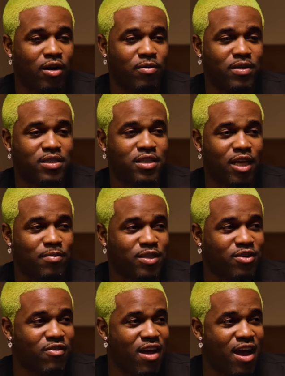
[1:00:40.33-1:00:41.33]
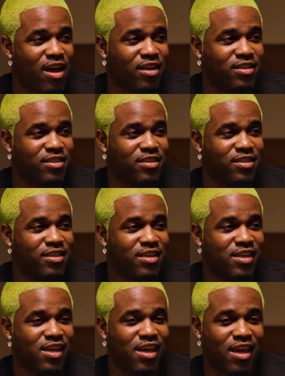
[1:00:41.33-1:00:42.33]
His name is Crash,
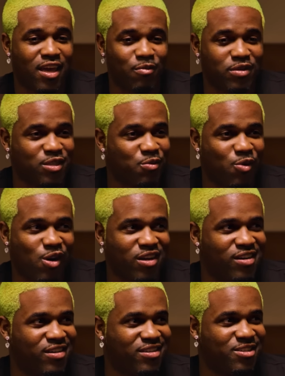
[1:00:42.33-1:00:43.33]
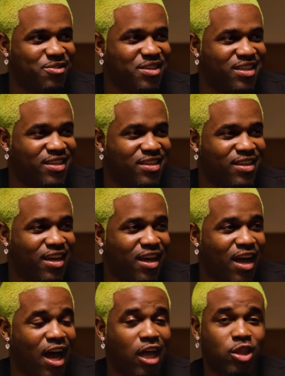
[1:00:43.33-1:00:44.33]
and he was just walking in the street.
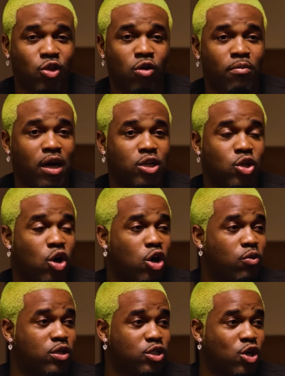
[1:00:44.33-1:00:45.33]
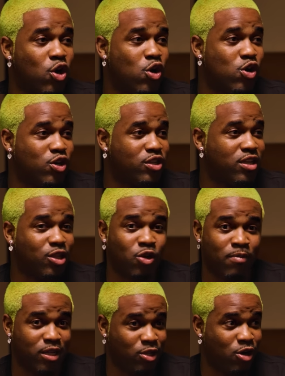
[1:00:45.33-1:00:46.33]
I thought my dog was gone. I thought
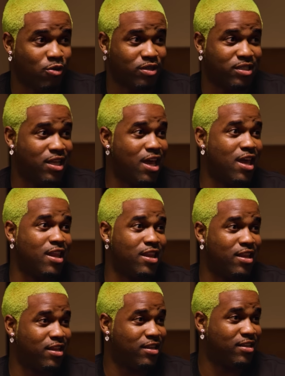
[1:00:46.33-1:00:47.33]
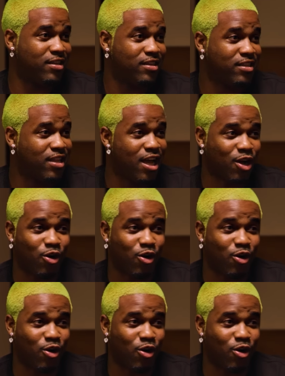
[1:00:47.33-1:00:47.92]
my dog was dead, like